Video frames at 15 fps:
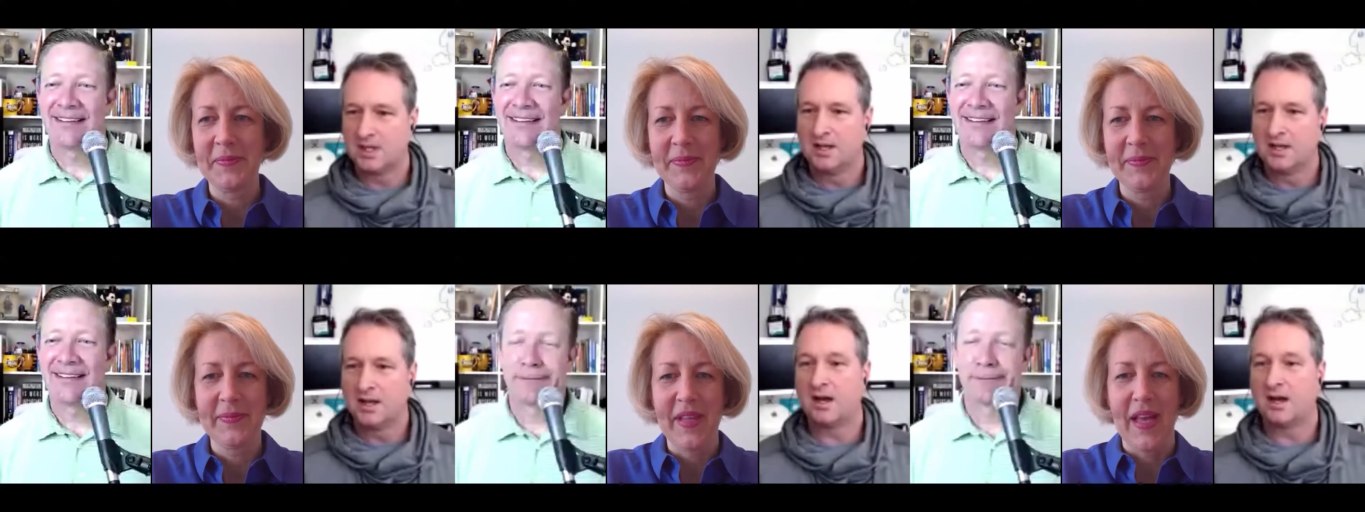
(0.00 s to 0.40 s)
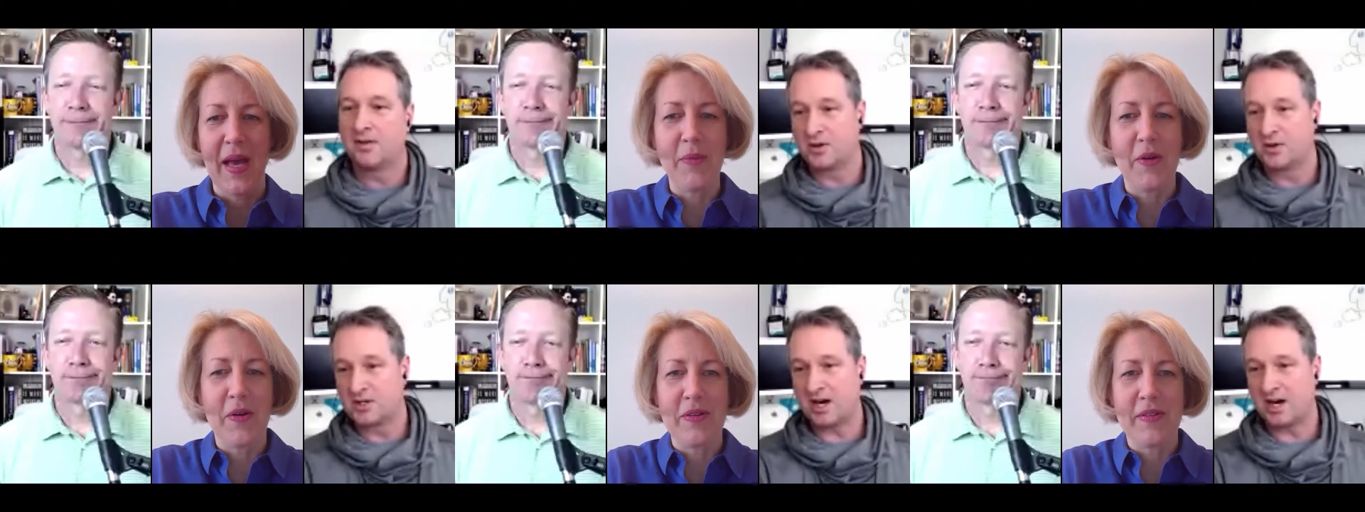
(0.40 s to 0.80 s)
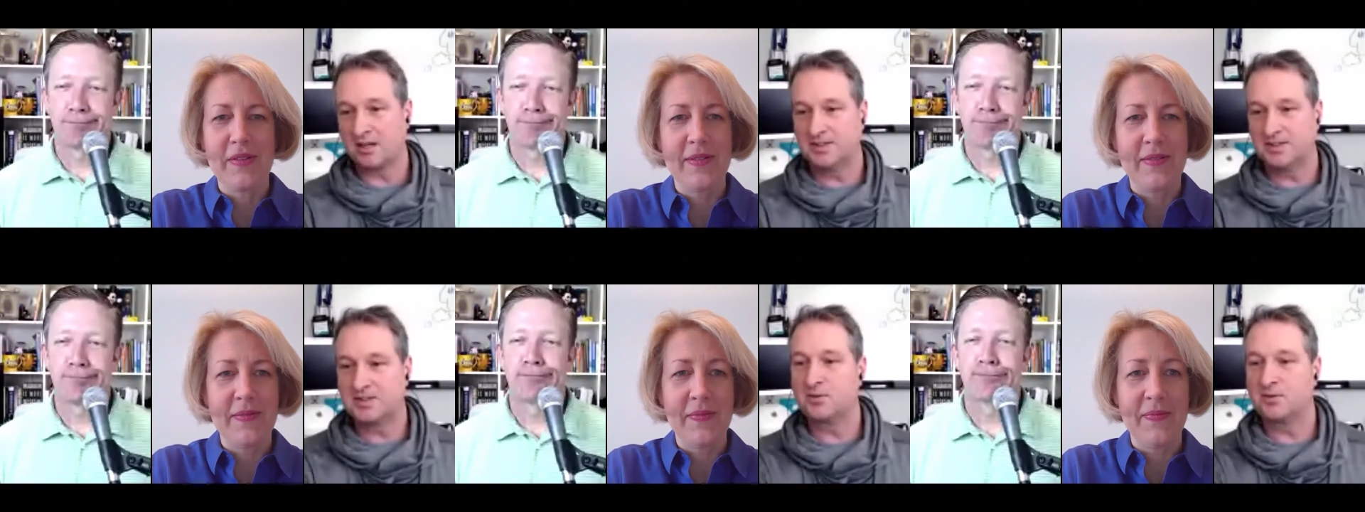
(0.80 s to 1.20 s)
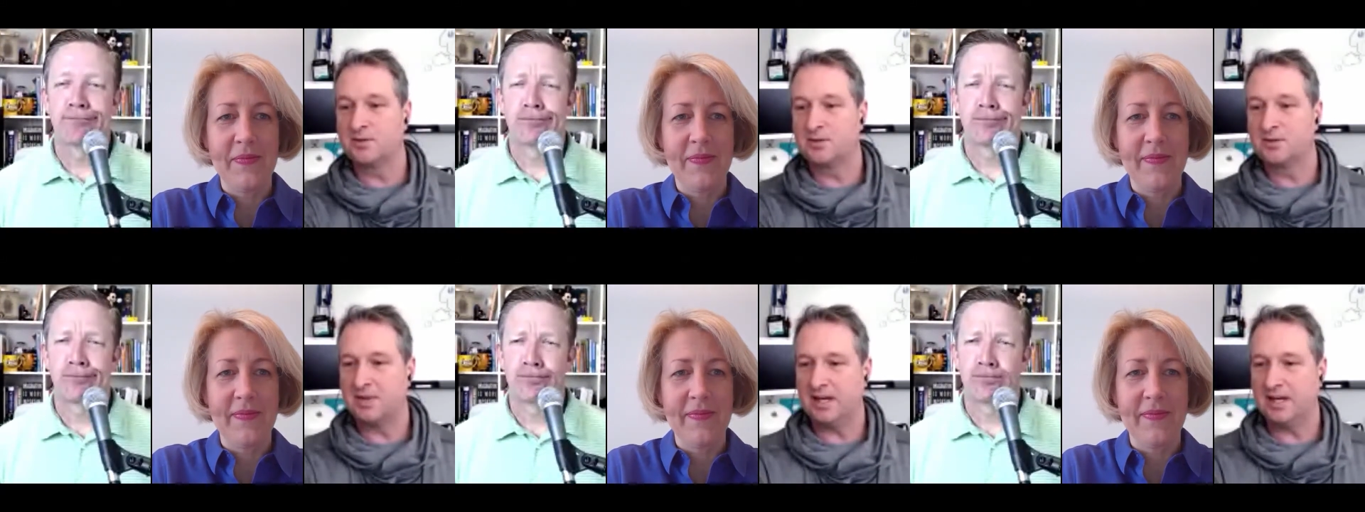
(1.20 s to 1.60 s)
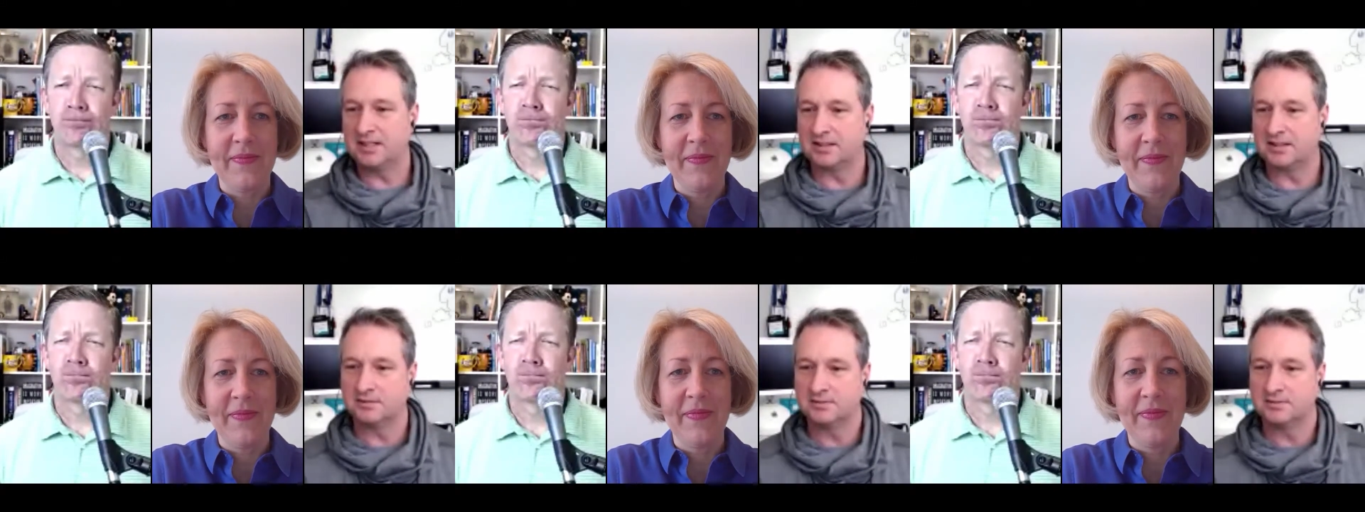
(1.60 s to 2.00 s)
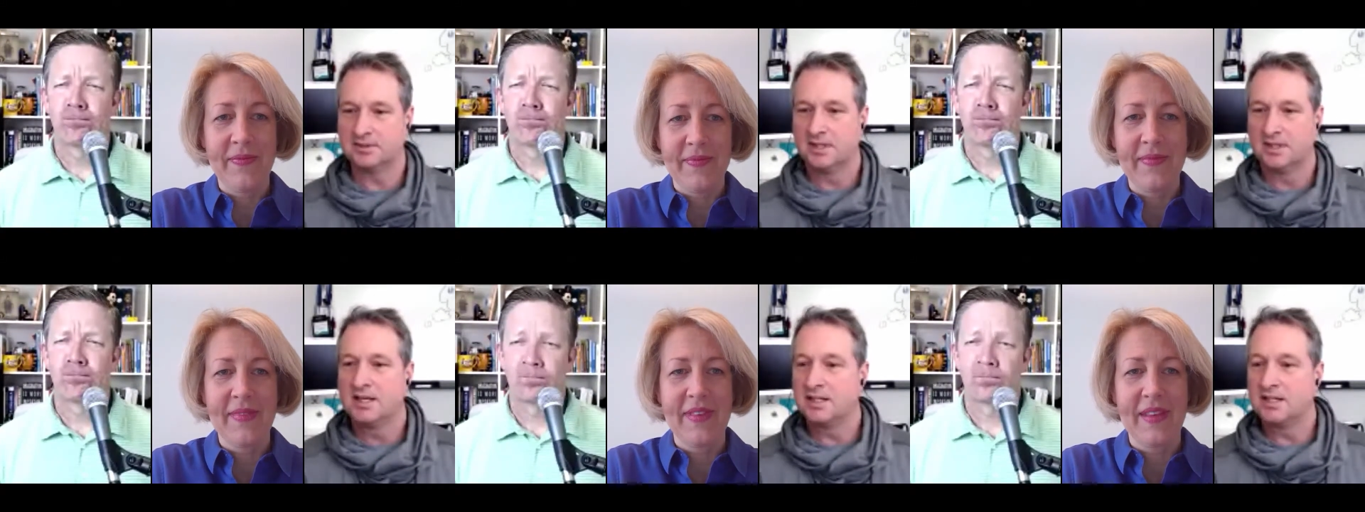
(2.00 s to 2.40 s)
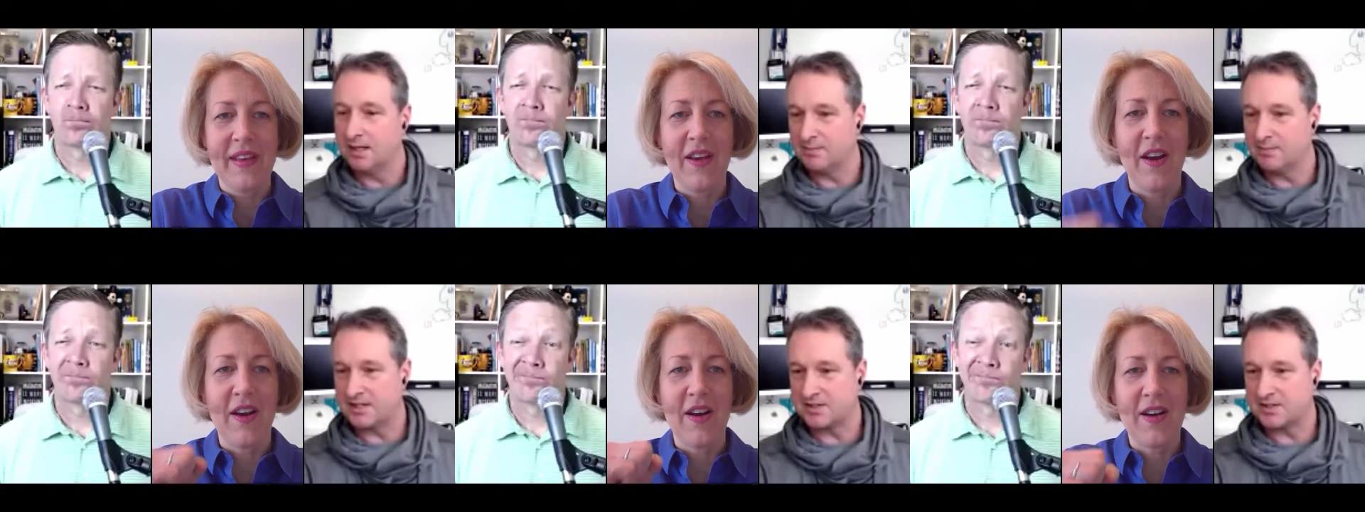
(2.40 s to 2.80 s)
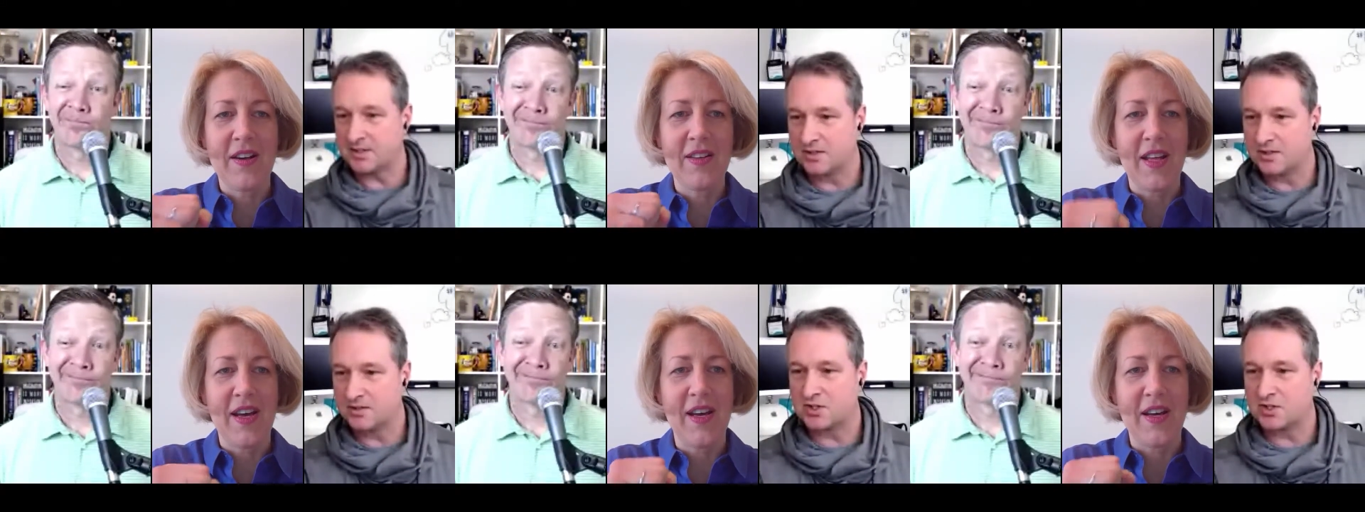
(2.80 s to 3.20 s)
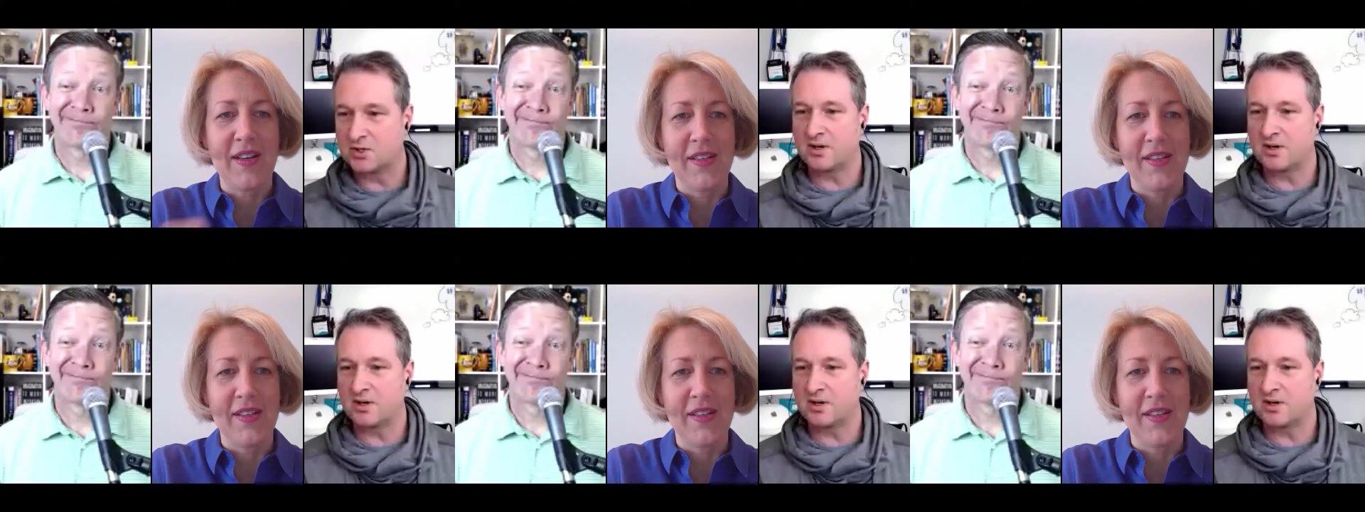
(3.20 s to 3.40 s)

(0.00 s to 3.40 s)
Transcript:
Speaker 1: Although Carla's agreeing with Megan. Kim hasn't heard the short